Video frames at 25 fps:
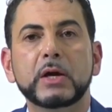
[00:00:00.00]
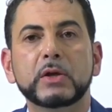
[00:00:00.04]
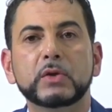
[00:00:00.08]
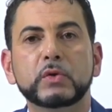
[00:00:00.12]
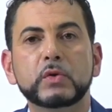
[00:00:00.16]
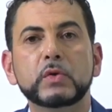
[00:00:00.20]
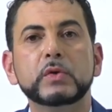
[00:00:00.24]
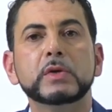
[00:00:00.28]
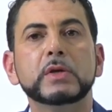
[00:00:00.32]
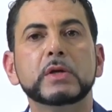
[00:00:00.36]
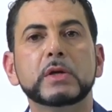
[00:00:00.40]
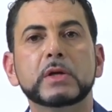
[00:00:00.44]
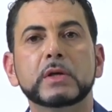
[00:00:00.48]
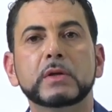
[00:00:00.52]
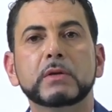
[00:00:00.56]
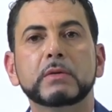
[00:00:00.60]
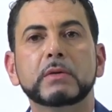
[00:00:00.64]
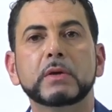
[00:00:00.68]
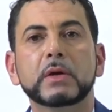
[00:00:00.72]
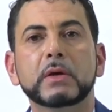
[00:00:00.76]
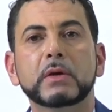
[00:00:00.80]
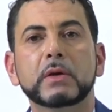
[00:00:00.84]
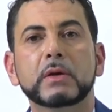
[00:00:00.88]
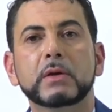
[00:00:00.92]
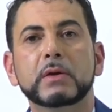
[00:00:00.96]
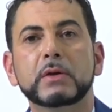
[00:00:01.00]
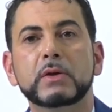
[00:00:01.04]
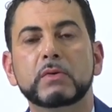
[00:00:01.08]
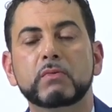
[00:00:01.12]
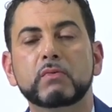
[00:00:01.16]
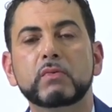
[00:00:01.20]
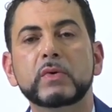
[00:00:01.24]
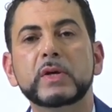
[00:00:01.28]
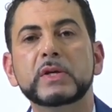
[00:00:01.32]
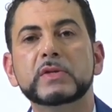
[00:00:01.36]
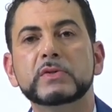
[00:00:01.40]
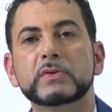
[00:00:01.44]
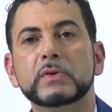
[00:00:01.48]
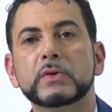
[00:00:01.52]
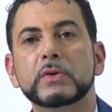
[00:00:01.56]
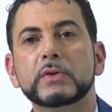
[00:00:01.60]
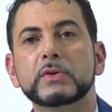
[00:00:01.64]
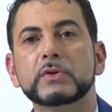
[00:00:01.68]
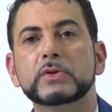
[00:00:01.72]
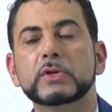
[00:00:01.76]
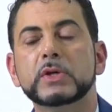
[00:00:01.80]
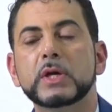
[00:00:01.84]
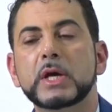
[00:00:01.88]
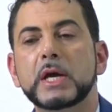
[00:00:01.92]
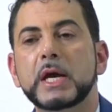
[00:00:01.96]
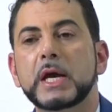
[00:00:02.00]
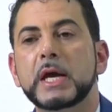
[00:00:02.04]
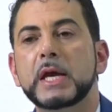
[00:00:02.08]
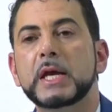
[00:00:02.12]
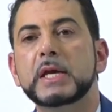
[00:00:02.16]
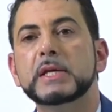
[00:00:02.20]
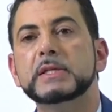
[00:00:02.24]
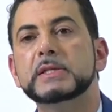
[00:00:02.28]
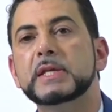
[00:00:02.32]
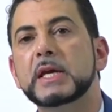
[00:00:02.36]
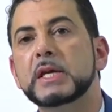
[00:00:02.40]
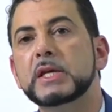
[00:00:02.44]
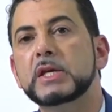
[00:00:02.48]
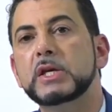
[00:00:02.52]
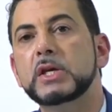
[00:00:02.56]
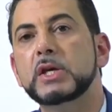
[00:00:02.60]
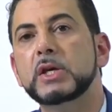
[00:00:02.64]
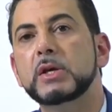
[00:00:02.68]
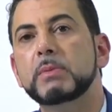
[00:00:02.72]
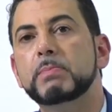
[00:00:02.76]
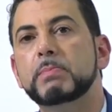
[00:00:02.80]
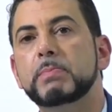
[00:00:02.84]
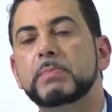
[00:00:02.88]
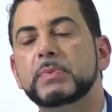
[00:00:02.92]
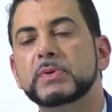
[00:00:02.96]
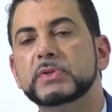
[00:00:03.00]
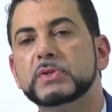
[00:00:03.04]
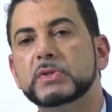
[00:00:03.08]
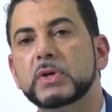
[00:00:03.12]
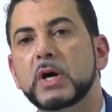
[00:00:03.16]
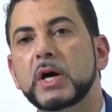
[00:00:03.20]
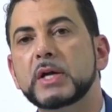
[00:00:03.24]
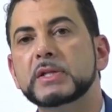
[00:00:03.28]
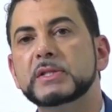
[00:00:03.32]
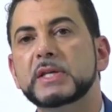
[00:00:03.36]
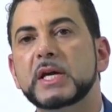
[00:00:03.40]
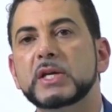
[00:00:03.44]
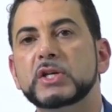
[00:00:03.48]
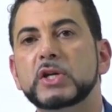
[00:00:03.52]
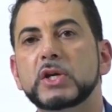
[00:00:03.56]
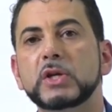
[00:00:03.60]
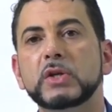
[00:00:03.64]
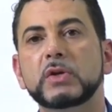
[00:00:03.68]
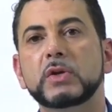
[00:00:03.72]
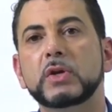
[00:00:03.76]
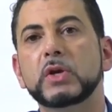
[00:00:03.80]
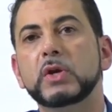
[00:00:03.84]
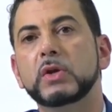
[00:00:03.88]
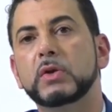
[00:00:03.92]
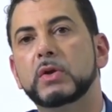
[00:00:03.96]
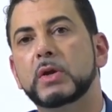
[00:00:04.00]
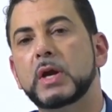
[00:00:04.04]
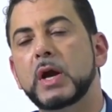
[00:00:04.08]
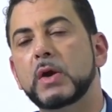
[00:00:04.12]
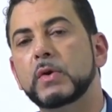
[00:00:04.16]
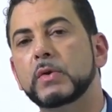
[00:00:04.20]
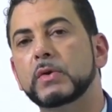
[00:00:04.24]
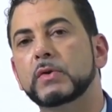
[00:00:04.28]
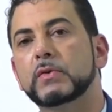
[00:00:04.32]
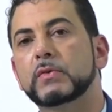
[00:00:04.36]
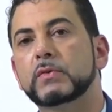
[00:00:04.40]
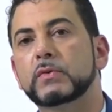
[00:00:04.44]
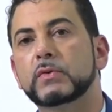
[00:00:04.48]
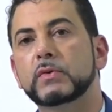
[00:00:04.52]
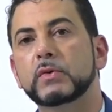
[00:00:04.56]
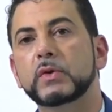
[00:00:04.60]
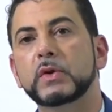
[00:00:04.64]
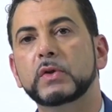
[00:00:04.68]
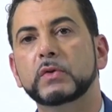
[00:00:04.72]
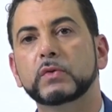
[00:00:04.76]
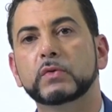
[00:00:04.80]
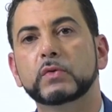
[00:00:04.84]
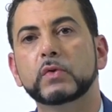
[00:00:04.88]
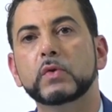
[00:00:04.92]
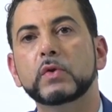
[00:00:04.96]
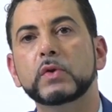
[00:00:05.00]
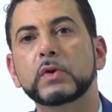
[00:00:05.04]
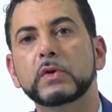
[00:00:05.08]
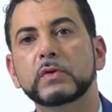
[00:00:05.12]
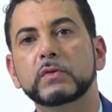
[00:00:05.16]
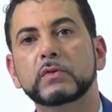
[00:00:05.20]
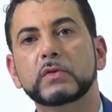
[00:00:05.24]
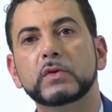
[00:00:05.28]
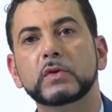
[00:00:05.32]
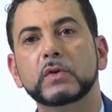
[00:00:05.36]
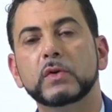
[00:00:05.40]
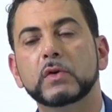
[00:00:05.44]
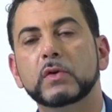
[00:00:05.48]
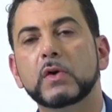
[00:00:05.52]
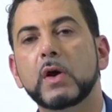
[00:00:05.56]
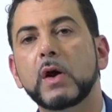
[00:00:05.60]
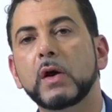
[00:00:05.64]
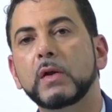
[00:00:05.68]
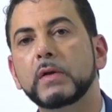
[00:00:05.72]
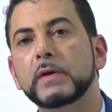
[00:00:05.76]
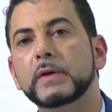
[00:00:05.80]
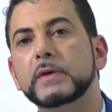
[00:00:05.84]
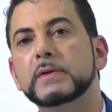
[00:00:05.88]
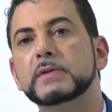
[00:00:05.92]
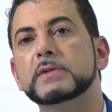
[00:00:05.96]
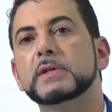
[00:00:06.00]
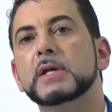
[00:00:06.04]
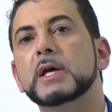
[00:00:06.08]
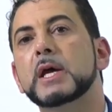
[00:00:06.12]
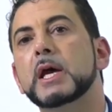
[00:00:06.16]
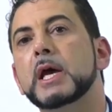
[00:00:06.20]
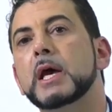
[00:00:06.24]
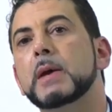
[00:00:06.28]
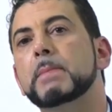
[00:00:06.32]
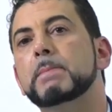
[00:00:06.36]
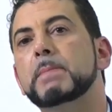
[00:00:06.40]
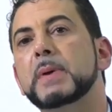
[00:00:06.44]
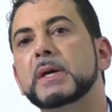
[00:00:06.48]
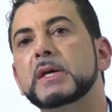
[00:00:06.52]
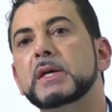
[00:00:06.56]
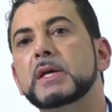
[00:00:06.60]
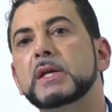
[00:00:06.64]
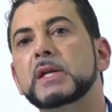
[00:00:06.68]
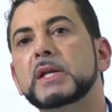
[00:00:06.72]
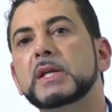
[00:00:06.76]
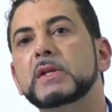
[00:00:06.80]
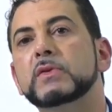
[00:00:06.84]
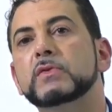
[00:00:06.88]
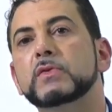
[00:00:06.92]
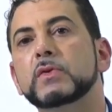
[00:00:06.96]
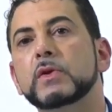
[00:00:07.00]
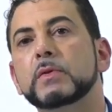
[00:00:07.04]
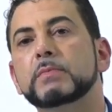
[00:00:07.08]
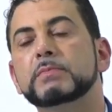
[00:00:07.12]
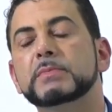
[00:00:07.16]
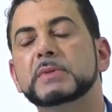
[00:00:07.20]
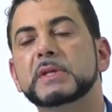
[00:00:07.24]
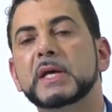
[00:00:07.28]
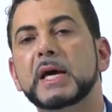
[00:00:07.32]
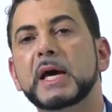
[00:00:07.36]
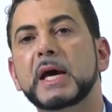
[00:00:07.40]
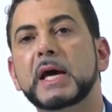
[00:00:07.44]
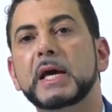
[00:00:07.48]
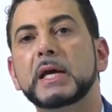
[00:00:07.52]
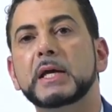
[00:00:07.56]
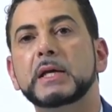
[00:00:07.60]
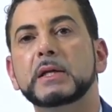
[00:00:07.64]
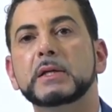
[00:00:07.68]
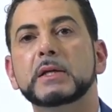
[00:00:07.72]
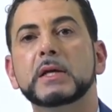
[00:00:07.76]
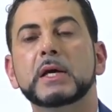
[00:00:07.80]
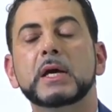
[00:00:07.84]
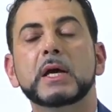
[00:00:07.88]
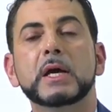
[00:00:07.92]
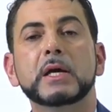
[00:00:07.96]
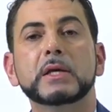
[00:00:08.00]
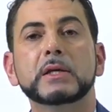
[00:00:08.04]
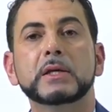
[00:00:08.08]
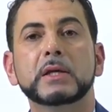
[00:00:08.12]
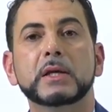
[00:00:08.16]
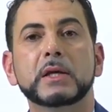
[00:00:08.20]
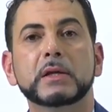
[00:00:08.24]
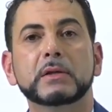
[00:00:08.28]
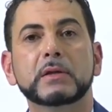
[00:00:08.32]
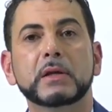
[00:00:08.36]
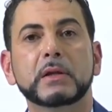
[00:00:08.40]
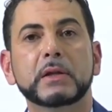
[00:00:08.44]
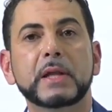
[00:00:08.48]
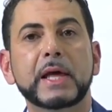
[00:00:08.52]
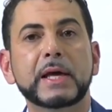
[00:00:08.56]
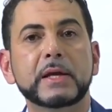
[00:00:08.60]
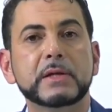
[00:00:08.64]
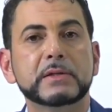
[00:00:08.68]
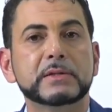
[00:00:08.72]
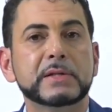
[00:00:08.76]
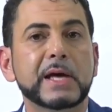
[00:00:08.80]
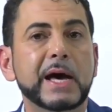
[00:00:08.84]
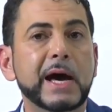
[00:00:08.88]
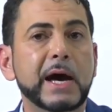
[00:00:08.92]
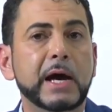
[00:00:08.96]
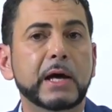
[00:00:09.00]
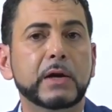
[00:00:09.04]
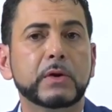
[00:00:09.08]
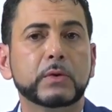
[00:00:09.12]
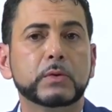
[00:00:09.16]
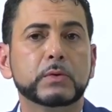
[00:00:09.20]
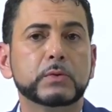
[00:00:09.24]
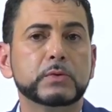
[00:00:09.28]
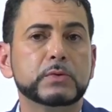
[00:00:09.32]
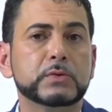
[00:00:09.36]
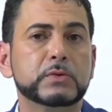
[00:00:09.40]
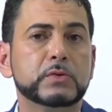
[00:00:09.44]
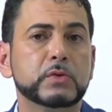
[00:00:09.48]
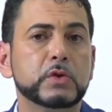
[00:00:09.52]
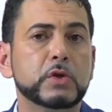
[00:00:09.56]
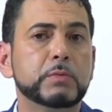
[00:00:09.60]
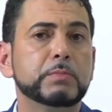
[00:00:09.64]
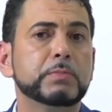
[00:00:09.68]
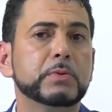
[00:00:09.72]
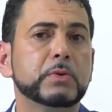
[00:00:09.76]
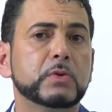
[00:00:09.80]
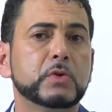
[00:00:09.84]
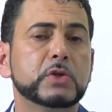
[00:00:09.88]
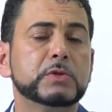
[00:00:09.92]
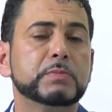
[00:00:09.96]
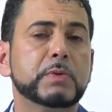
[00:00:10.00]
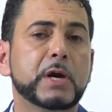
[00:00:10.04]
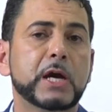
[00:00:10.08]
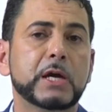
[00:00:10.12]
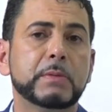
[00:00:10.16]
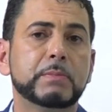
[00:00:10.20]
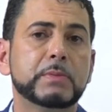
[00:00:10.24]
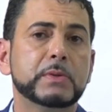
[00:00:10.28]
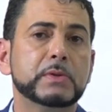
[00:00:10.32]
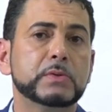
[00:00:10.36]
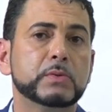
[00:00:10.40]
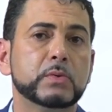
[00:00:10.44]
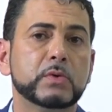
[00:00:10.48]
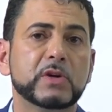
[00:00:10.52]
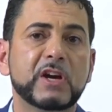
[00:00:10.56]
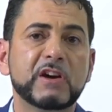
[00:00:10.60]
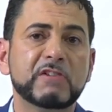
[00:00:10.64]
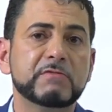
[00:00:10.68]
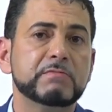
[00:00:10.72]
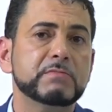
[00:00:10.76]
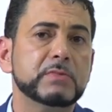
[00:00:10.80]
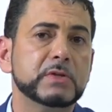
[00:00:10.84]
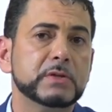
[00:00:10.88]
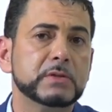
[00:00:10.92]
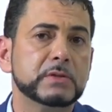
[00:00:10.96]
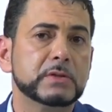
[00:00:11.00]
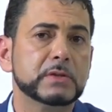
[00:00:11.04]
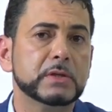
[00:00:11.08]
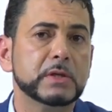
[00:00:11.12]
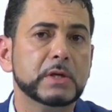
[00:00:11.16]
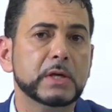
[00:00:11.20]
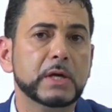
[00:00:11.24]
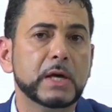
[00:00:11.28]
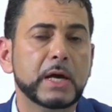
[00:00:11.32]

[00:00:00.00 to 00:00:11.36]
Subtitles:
doing your research, is that besides actually you going through and talking to your colleagues, but you need to obtain the latest articles, newspapers or government